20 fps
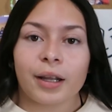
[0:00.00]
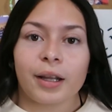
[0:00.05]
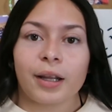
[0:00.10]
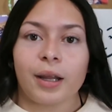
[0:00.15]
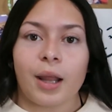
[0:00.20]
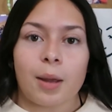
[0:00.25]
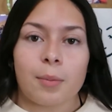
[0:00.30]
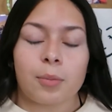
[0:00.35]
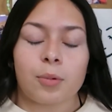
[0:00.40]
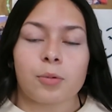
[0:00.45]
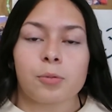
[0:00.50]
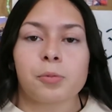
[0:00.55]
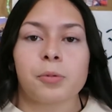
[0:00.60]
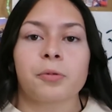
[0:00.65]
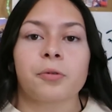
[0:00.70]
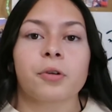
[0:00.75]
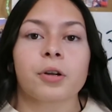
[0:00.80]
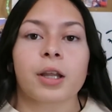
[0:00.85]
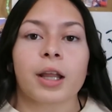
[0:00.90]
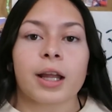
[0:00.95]
in that pool
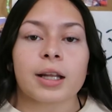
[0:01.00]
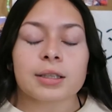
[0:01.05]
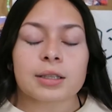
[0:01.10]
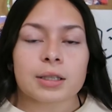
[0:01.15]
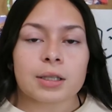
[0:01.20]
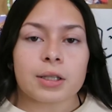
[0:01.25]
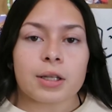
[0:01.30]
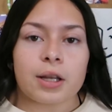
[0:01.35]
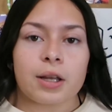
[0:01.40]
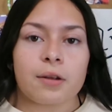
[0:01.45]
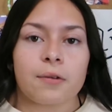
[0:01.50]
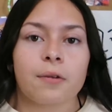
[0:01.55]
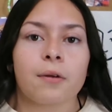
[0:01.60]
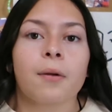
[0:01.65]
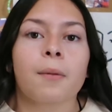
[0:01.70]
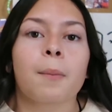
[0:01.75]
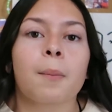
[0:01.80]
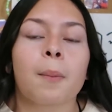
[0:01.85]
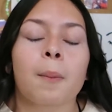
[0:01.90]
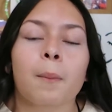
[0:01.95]
before they had to leave.
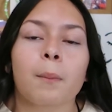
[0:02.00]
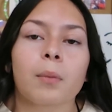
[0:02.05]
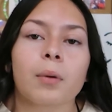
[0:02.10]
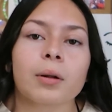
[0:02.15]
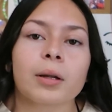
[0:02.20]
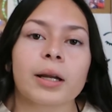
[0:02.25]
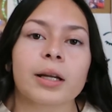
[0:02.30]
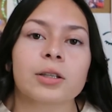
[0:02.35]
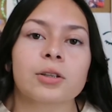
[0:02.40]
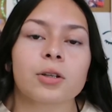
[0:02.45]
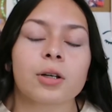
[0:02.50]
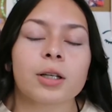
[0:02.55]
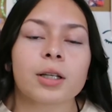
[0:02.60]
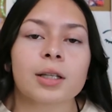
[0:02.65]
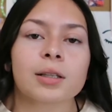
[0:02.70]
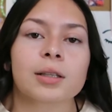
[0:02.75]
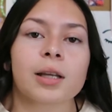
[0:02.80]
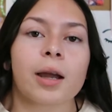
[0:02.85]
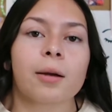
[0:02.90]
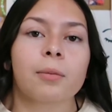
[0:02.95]
But like during
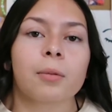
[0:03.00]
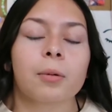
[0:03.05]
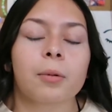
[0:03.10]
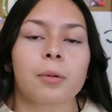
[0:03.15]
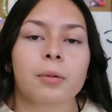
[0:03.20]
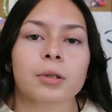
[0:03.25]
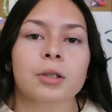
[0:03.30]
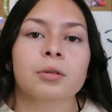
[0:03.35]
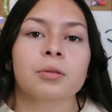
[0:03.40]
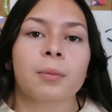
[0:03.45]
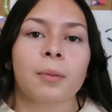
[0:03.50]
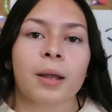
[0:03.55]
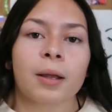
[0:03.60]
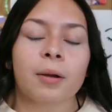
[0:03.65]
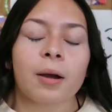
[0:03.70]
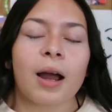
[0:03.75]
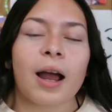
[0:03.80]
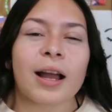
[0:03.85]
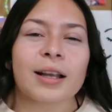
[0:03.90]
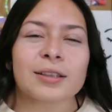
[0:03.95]
the time while we were
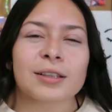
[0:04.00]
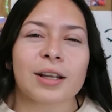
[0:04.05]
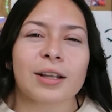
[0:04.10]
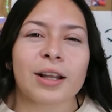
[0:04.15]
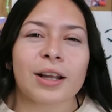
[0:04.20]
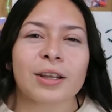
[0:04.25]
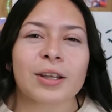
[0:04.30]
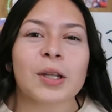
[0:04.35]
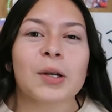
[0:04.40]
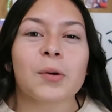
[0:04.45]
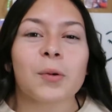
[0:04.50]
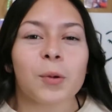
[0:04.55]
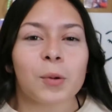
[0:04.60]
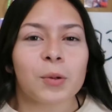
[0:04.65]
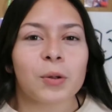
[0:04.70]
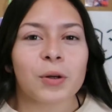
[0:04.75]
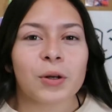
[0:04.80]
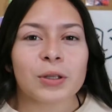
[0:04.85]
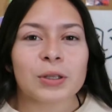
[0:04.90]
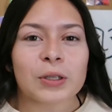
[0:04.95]
swimming, I saw like the
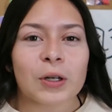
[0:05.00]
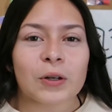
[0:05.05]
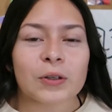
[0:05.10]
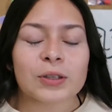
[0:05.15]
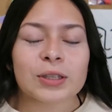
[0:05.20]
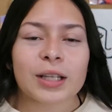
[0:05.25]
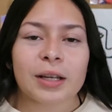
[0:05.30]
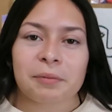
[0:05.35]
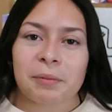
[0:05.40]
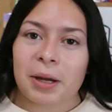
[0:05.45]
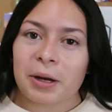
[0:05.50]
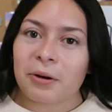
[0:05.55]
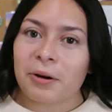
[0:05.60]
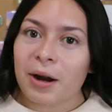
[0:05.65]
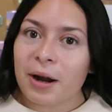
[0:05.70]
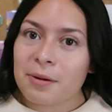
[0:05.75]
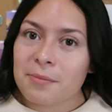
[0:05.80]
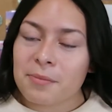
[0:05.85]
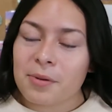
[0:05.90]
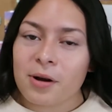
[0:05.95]
older adults, like my
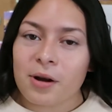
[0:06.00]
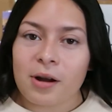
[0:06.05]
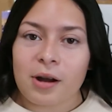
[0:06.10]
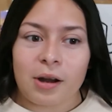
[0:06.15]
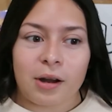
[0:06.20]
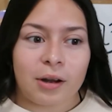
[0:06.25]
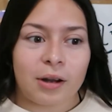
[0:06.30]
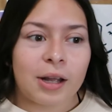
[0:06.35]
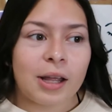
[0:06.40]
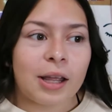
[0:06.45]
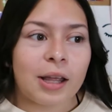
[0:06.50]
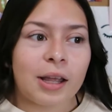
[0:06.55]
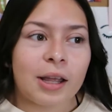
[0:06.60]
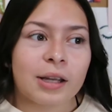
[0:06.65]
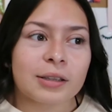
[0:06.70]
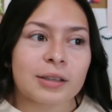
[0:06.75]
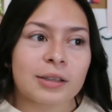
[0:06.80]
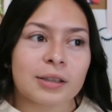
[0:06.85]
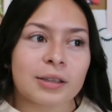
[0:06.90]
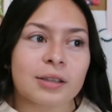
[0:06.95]
grandpa,
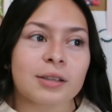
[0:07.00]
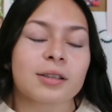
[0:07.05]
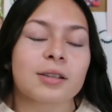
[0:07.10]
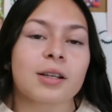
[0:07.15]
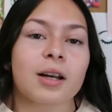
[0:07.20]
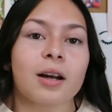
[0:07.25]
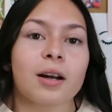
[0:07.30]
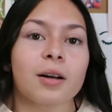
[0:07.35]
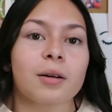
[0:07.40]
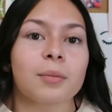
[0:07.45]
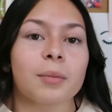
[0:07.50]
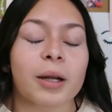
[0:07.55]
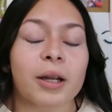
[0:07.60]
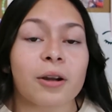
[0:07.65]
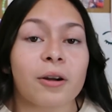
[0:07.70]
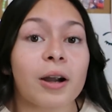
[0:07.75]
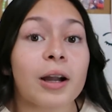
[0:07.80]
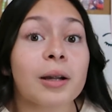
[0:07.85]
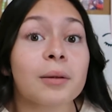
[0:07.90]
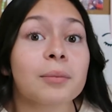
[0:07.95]
my
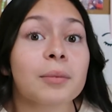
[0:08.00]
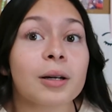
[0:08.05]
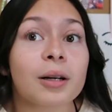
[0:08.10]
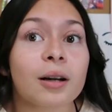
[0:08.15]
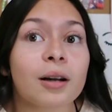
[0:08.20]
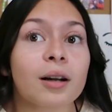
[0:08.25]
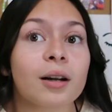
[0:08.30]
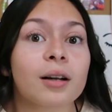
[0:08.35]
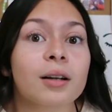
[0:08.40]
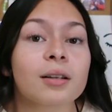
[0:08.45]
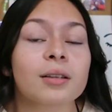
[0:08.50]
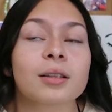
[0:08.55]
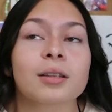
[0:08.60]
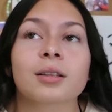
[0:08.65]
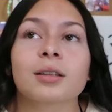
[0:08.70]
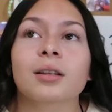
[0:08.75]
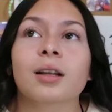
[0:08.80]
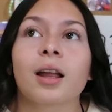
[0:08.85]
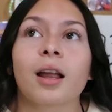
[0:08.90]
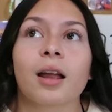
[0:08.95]
grandma,
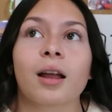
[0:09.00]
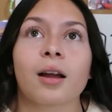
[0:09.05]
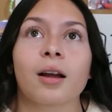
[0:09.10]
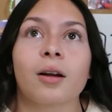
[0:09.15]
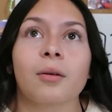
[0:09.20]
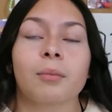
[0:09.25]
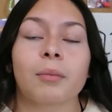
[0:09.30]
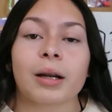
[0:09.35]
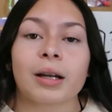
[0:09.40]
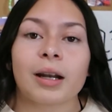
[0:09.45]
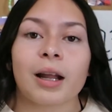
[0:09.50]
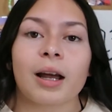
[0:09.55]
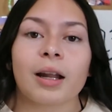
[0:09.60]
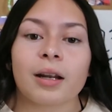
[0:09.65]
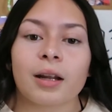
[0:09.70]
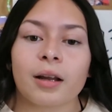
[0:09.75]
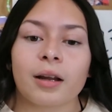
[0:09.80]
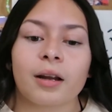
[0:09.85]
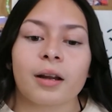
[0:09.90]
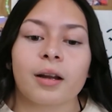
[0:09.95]
my
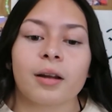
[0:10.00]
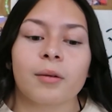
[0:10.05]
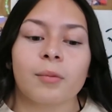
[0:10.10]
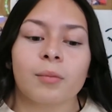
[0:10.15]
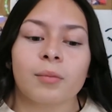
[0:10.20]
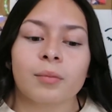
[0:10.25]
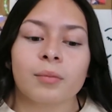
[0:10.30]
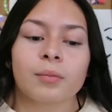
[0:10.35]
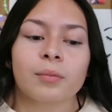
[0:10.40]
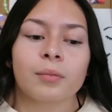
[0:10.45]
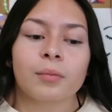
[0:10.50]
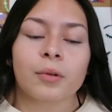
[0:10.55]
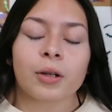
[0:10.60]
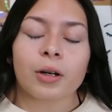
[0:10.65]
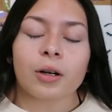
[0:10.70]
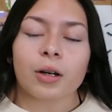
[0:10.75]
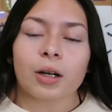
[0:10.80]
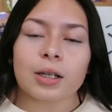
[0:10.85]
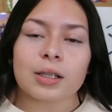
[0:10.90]
nana, her